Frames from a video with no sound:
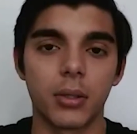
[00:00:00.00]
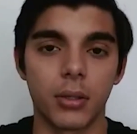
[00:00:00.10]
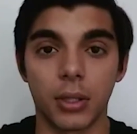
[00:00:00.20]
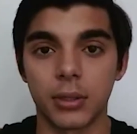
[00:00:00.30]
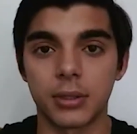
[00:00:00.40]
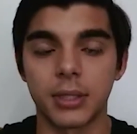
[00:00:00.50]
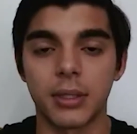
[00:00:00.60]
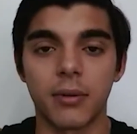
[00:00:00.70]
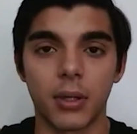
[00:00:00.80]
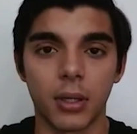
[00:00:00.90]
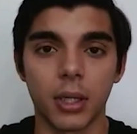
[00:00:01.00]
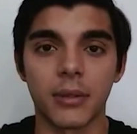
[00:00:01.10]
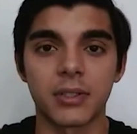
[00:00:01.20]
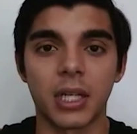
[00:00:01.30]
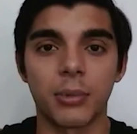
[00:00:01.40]
You're going to save a
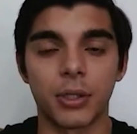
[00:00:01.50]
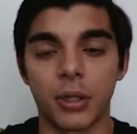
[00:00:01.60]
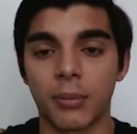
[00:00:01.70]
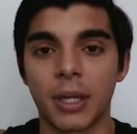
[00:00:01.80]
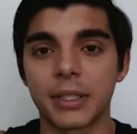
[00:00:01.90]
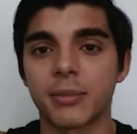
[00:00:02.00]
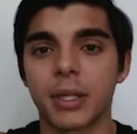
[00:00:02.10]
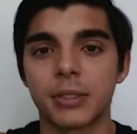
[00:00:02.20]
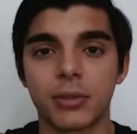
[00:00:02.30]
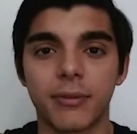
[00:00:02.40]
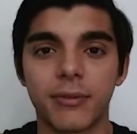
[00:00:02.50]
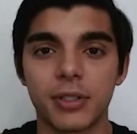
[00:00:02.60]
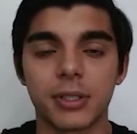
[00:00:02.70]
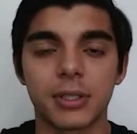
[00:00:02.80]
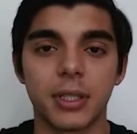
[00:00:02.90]
lot of time and you're going to maximize your
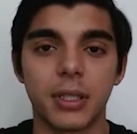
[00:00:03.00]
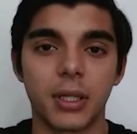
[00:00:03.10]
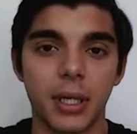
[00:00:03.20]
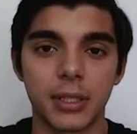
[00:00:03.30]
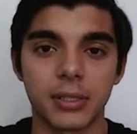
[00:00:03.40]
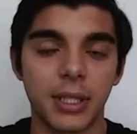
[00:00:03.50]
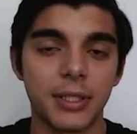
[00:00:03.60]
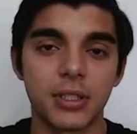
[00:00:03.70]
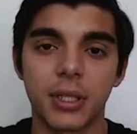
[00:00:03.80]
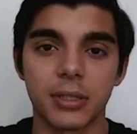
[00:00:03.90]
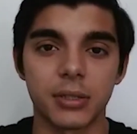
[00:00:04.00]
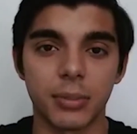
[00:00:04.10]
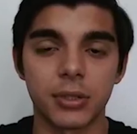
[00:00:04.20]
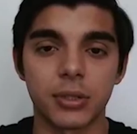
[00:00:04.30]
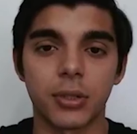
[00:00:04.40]
efficiency as an agent, as a
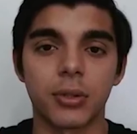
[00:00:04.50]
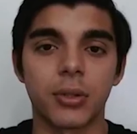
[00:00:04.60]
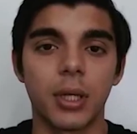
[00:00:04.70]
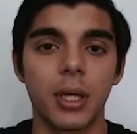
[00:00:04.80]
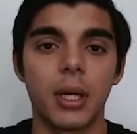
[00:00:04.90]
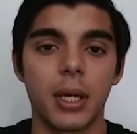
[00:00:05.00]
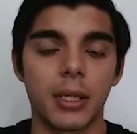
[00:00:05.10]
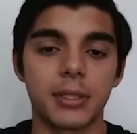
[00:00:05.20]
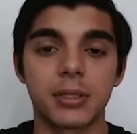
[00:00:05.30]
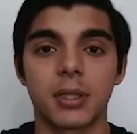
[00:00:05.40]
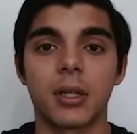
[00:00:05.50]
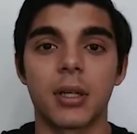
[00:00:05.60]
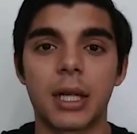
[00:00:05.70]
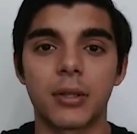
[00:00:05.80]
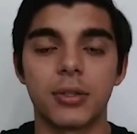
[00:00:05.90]
business owner. And this is going to
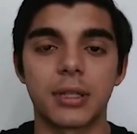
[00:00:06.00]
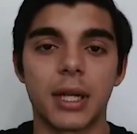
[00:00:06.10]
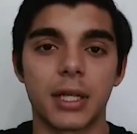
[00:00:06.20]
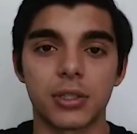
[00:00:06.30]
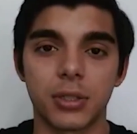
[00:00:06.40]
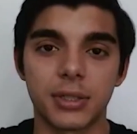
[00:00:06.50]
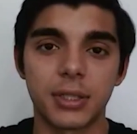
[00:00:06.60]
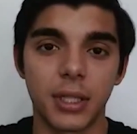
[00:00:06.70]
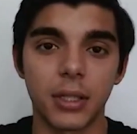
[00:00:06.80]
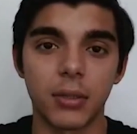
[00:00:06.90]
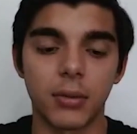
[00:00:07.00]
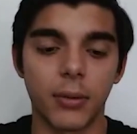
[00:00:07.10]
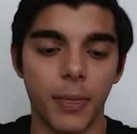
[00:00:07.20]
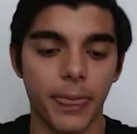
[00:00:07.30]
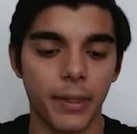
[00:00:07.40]
allow you to actually
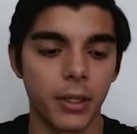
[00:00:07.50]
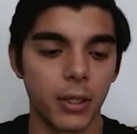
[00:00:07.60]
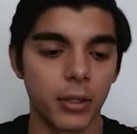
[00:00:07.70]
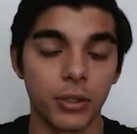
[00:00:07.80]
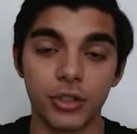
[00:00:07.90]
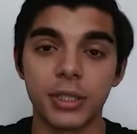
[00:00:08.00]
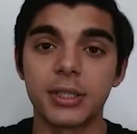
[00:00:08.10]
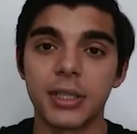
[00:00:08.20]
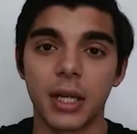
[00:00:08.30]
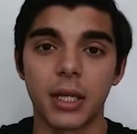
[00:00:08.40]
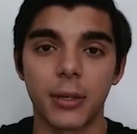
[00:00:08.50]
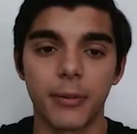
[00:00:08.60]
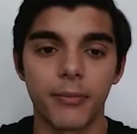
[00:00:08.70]
scale your GCI.